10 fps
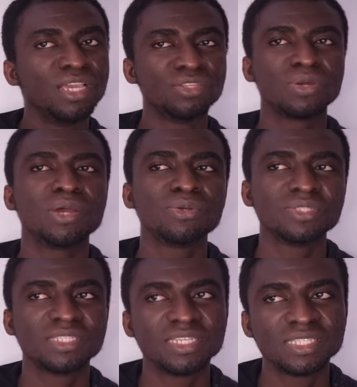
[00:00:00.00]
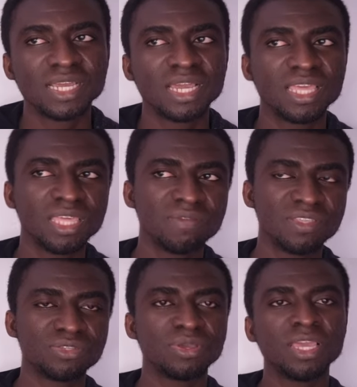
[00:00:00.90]
So what I want to say is that if
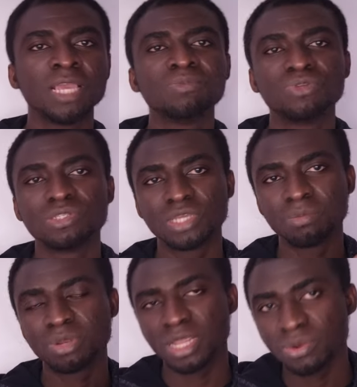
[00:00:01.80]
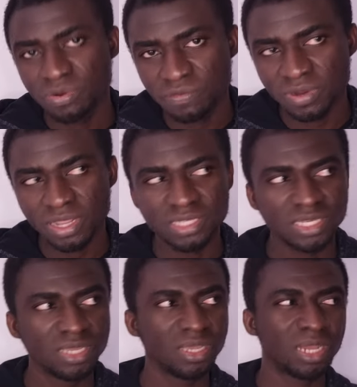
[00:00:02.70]
it's your aim to use your employer reference,
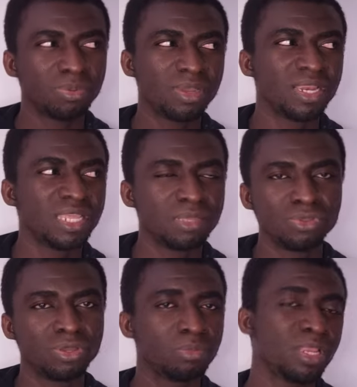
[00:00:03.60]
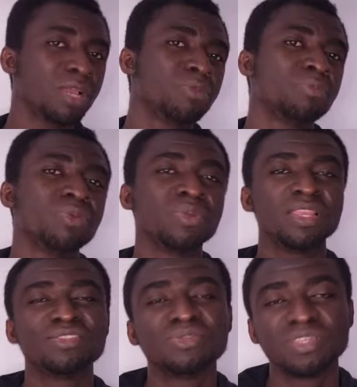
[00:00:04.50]
apparently your employer may be
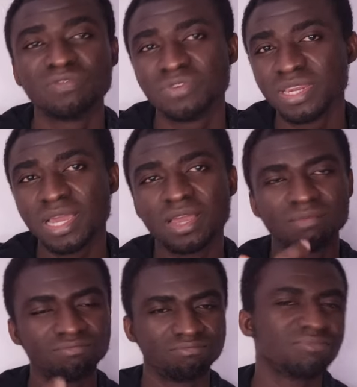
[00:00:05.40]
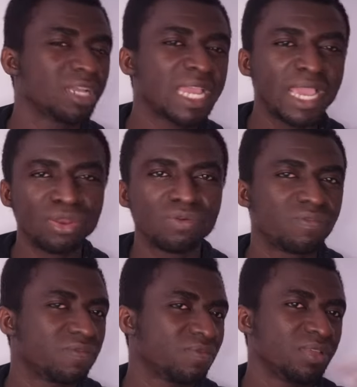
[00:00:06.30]
willing to give you that kind
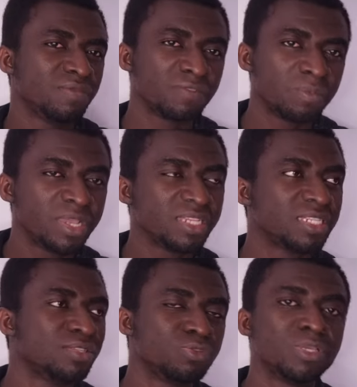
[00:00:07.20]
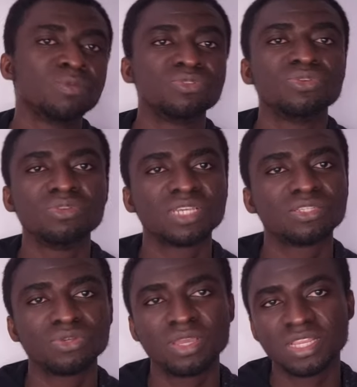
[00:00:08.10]
of information to be able to use
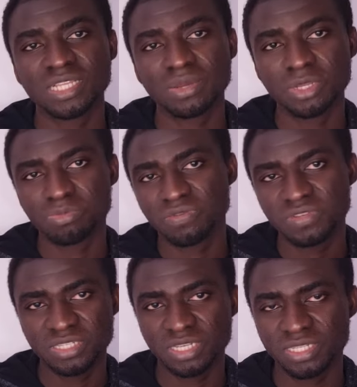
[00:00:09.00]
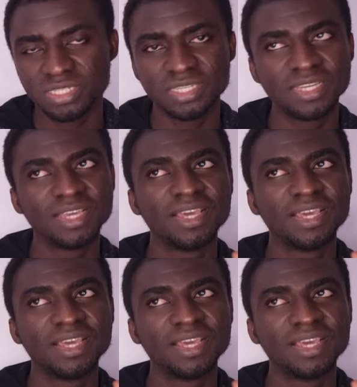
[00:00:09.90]
as your English language proficiency.